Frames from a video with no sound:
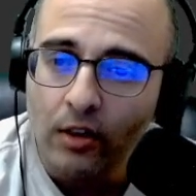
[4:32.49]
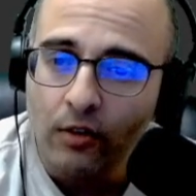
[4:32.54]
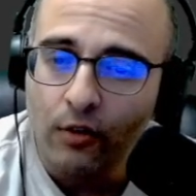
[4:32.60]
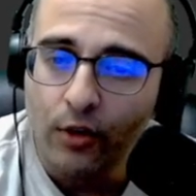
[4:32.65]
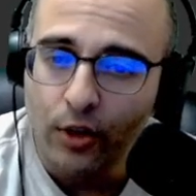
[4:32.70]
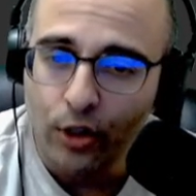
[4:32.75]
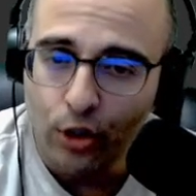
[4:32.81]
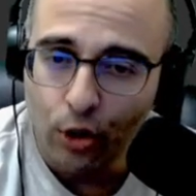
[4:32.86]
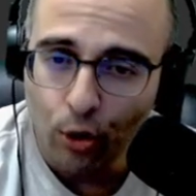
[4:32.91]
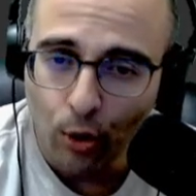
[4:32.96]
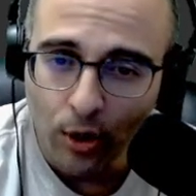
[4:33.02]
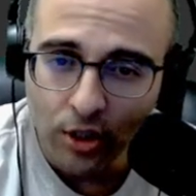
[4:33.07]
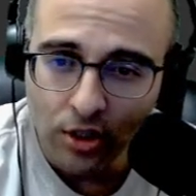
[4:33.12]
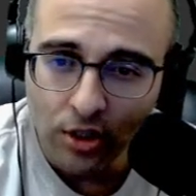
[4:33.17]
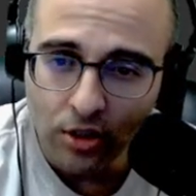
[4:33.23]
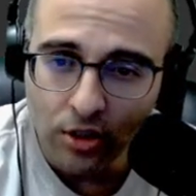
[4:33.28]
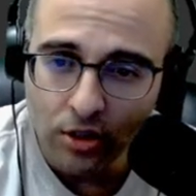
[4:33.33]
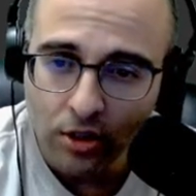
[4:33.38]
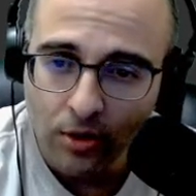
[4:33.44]
For the
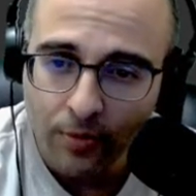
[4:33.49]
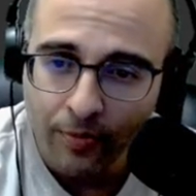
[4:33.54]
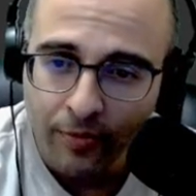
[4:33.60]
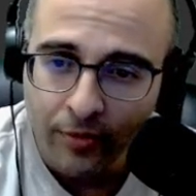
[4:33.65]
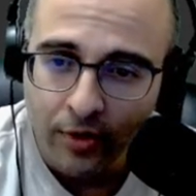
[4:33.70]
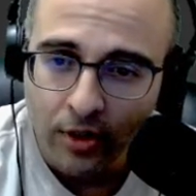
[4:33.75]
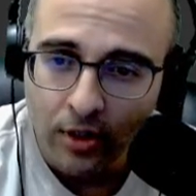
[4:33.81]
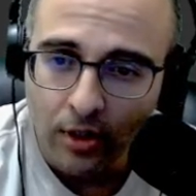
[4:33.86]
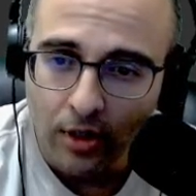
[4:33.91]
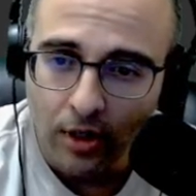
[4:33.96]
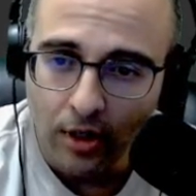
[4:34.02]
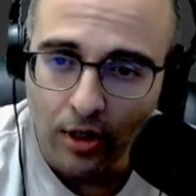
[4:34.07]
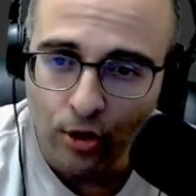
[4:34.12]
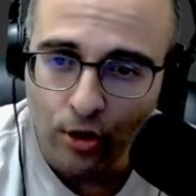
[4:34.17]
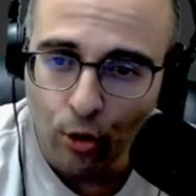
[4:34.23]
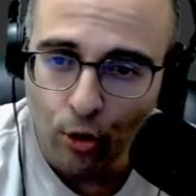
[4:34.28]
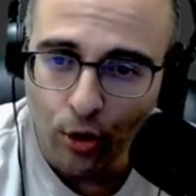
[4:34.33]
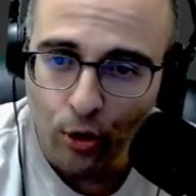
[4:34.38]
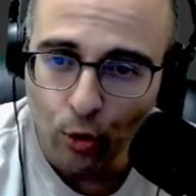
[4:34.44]
choices,
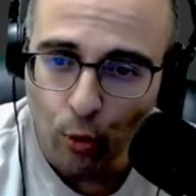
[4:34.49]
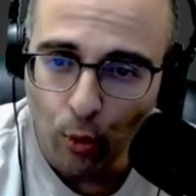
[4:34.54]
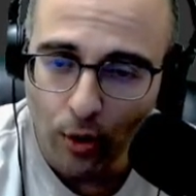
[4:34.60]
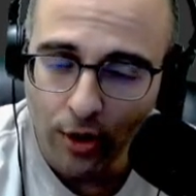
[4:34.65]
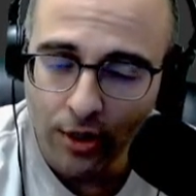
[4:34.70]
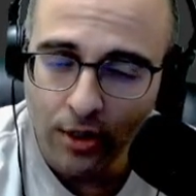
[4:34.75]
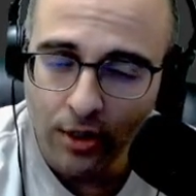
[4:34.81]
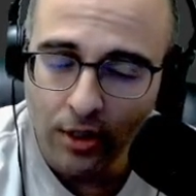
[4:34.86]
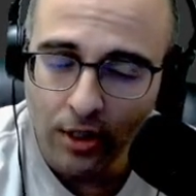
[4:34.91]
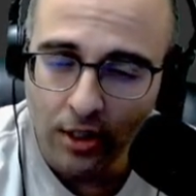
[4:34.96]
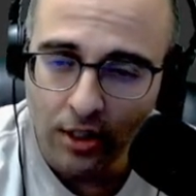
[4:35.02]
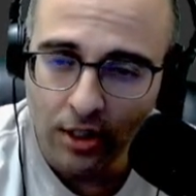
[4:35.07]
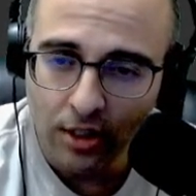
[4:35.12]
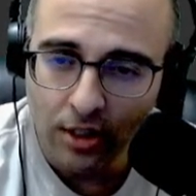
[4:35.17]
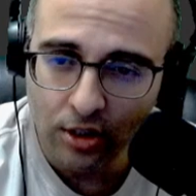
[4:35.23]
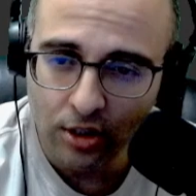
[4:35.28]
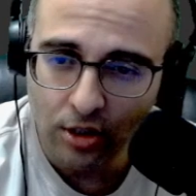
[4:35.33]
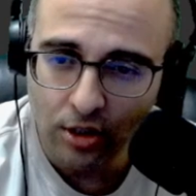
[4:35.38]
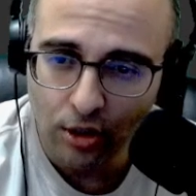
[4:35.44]
choice 1
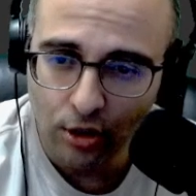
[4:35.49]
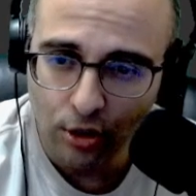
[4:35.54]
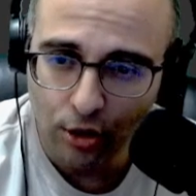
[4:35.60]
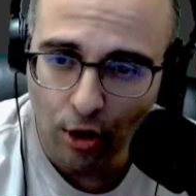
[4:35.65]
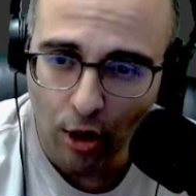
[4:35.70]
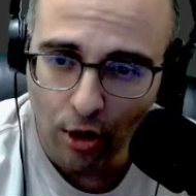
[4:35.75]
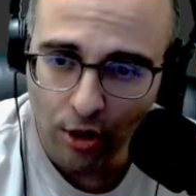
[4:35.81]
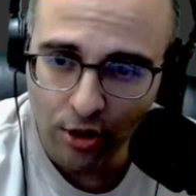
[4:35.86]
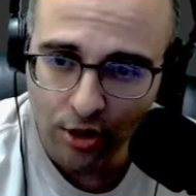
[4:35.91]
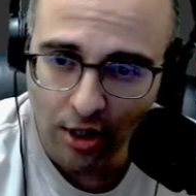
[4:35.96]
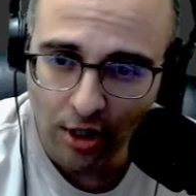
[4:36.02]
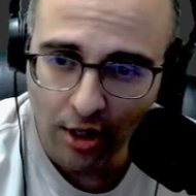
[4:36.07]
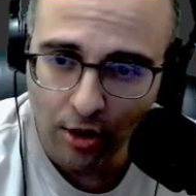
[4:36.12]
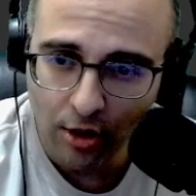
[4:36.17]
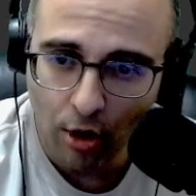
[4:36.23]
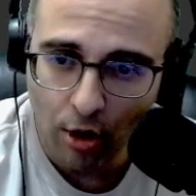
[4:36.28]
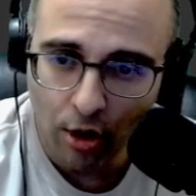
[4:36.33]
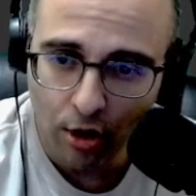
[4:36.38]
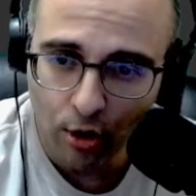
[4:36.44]
is
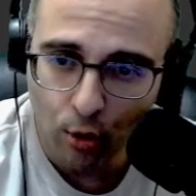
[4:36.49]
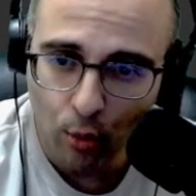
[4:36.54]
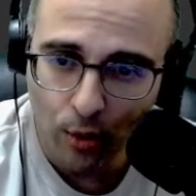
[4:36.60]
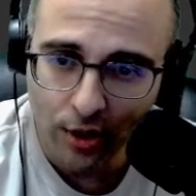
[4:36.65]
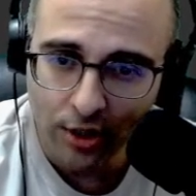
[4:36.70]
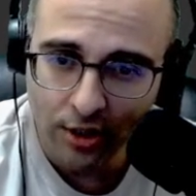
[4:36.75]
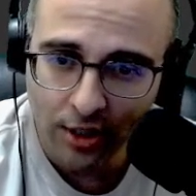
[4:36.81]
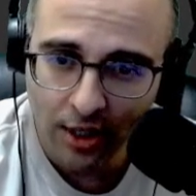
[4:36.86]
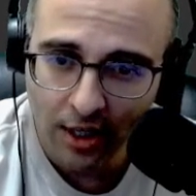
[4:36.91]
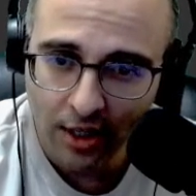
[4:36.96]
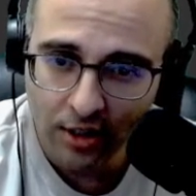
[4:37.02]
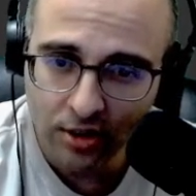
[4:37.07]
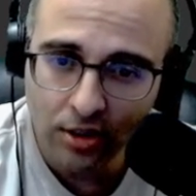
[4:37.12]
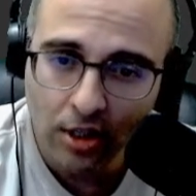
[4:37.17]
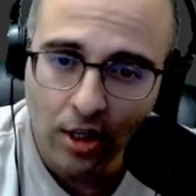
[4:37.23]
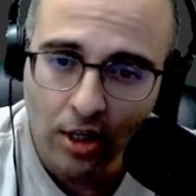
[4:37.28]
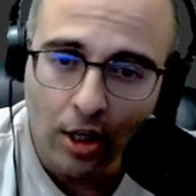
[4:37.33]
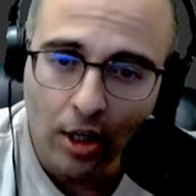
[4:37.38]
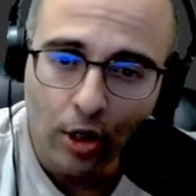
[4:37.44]
$arg1 text,
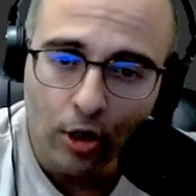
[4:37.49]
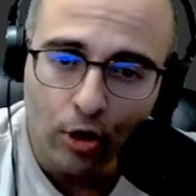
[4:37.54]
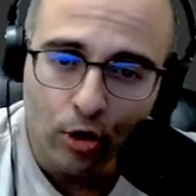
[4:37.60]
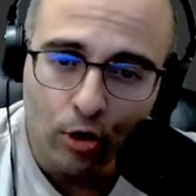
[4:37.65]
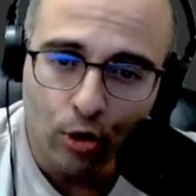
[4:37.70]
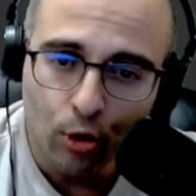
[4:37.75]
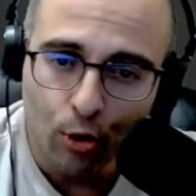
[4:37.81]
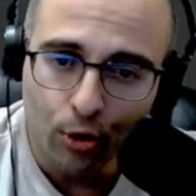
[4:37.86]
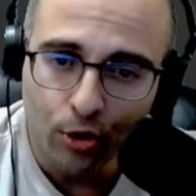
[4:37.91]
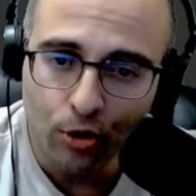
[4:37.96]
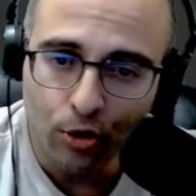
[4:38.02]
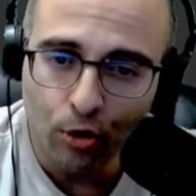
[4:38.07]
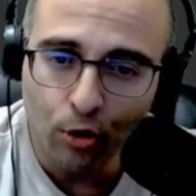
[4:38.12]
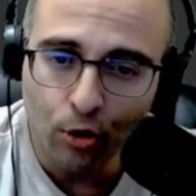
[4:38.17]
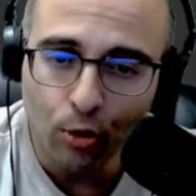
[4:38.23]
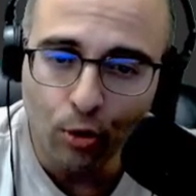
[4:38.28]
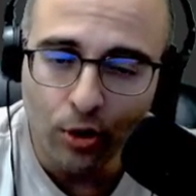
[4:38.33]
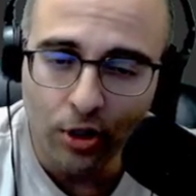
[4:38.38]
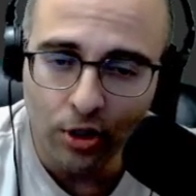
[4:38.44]
choice
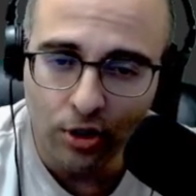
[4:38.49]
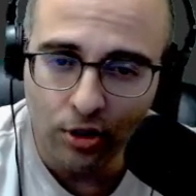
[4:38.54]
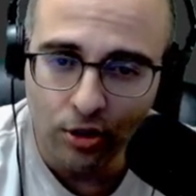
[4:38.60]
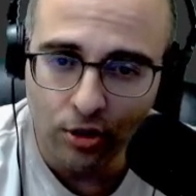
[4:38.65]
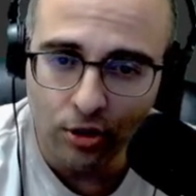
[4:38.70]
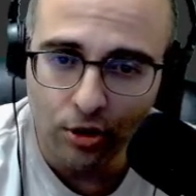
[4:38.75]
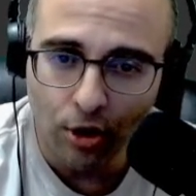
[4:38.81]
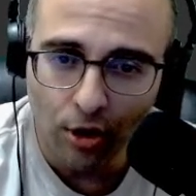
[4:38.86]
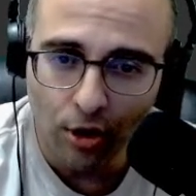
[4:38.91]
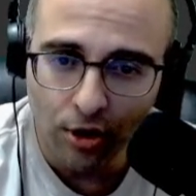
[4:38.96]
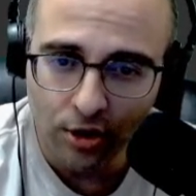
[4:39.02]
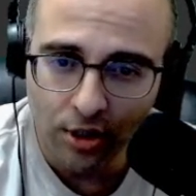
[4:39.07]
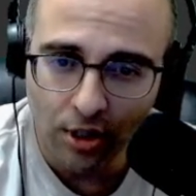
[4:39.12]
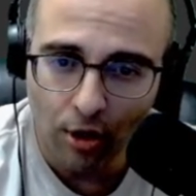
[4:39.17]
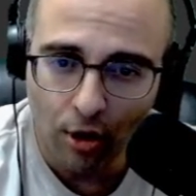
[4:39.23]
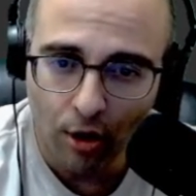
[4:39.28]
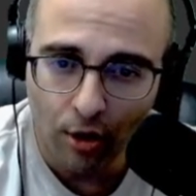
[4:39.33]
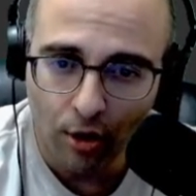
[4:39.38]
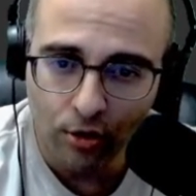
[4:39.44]
2 is
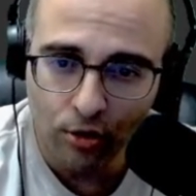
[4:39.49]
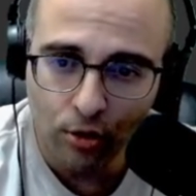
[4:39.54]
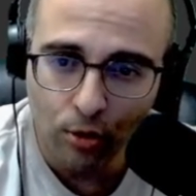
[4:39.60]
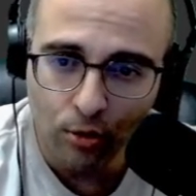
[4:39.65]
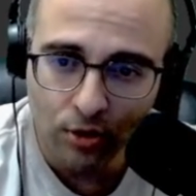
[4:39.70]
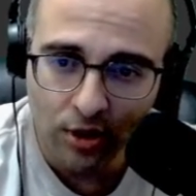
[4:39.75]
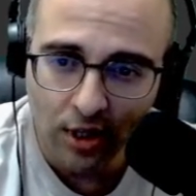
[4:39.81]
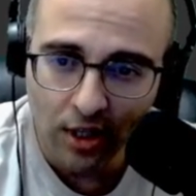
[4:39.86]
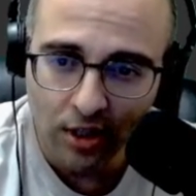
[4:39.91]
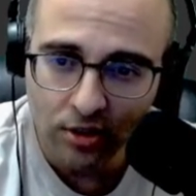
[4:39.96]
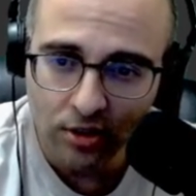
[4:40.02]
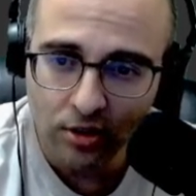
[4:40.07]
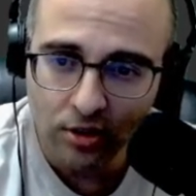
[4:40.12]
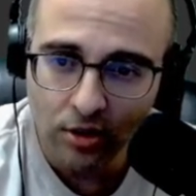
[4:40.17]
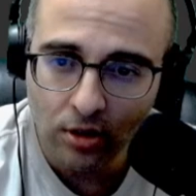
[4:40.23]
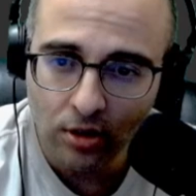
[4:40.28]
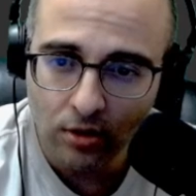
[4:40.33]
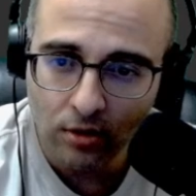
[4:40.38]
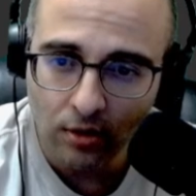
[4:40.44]
$arg2 text,
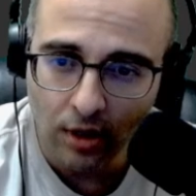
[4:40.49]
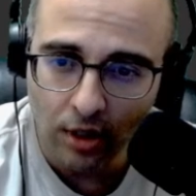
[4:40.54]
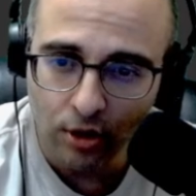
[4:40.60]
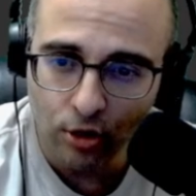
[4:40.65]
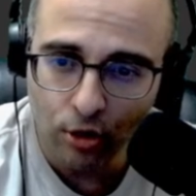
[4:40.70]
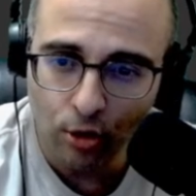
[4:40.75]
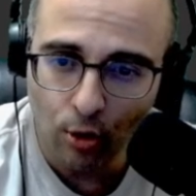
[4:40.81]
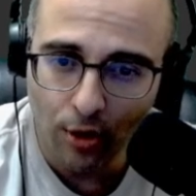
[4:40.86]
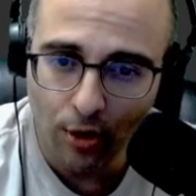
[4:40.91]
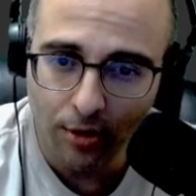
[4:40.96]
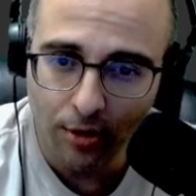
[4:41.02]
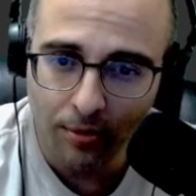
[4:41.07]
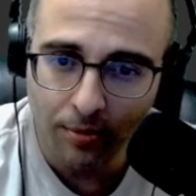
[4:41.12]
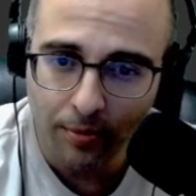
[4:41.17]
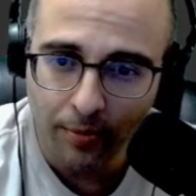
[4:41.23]
and so on.